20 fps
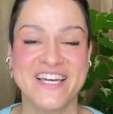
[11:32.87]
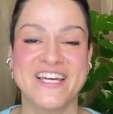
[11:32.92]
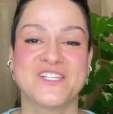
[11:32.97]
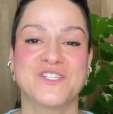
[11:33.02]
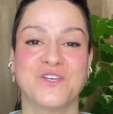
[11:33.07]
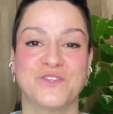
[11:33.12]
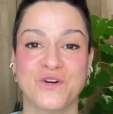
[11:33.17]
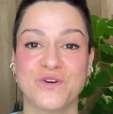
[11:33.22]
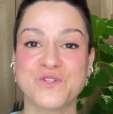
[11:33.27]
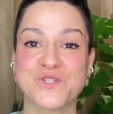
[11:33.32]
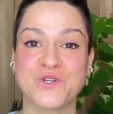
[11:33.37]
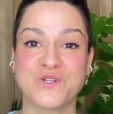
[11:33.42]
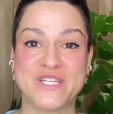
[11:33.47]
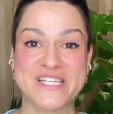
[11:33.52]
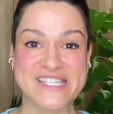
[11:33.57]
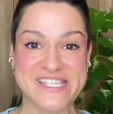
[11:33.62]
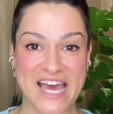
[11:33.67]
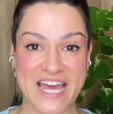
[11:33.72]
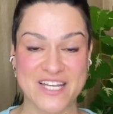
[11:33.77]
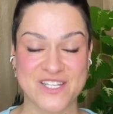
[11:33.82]
To those who
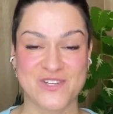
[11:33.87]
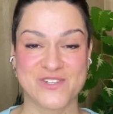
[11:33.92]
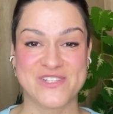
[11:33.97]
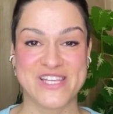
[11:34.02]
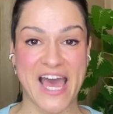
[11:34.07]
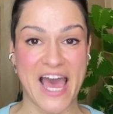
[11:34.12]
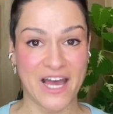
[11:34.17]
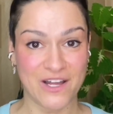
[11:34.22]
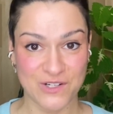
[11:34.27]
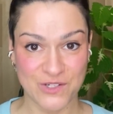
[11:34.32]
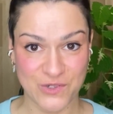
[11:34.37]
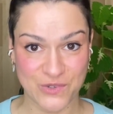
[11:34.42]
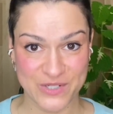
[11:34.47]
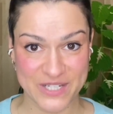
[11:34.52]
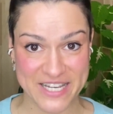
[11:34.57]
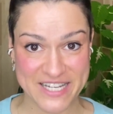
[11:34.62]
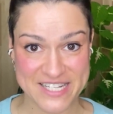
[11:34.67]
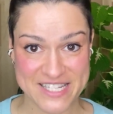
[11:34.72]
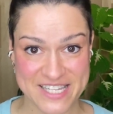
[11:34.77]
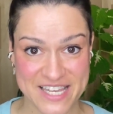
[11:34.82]
decide to download
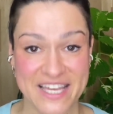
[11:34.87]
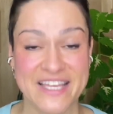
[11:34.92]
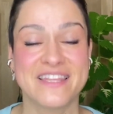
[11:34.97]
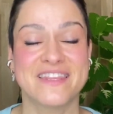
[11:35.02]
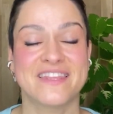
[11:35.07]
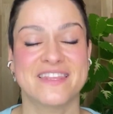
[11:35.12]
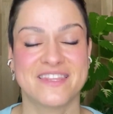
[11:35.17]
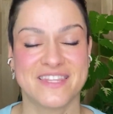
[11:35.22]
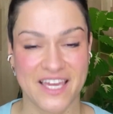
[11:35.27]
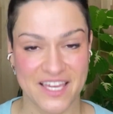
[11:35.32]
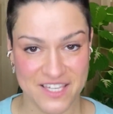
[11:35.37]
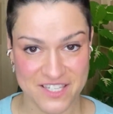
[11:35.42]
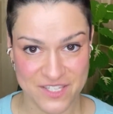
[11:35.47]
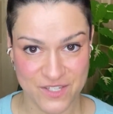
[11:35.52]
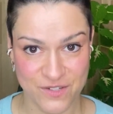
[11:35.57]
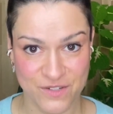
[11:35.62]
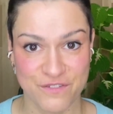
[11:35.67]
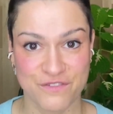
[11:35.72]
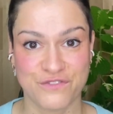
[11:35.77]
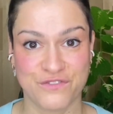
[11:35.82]
it, thank
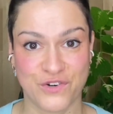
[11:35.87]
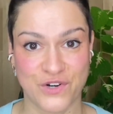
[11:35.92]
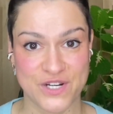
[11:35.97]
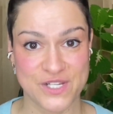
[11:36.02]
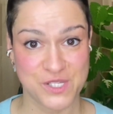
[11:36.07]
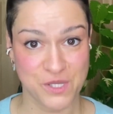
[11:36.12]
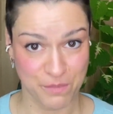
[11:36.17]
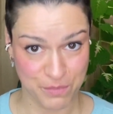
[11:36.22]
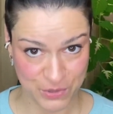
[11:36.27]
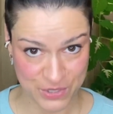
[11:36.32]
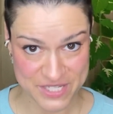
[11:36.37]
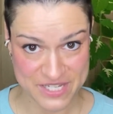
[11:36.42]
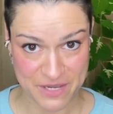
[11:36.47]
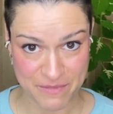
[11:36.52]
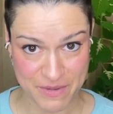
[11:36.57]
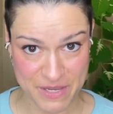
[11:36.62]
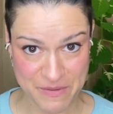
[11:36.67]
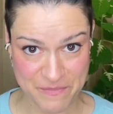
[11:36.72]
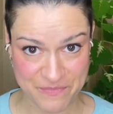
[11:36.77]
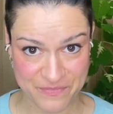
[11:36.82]
you for supporting
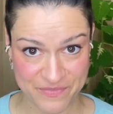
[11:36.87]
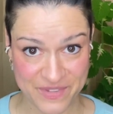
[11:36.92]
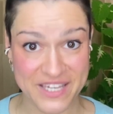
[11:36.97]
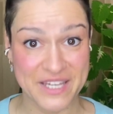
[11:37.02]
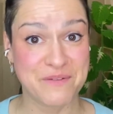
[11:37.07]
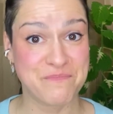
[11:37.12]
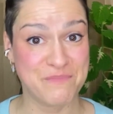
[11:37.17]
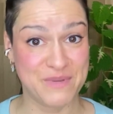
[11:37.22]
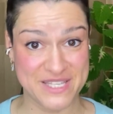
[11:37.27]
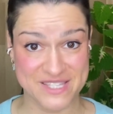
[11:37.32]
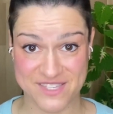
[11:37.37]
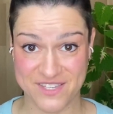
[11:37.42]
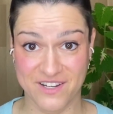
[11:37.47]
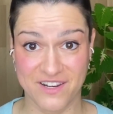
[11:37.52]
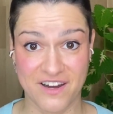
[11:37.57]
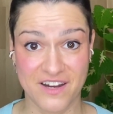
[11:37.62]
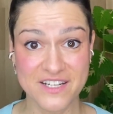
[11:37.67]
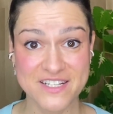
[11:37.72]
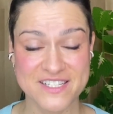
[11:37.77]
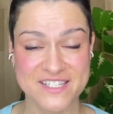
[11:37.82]
me. It means a
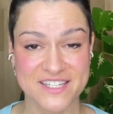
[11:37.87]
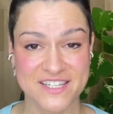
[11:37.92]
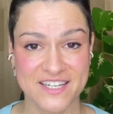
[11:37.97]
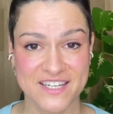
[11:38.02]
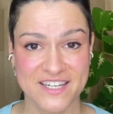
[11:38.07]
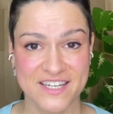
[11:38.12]
lot.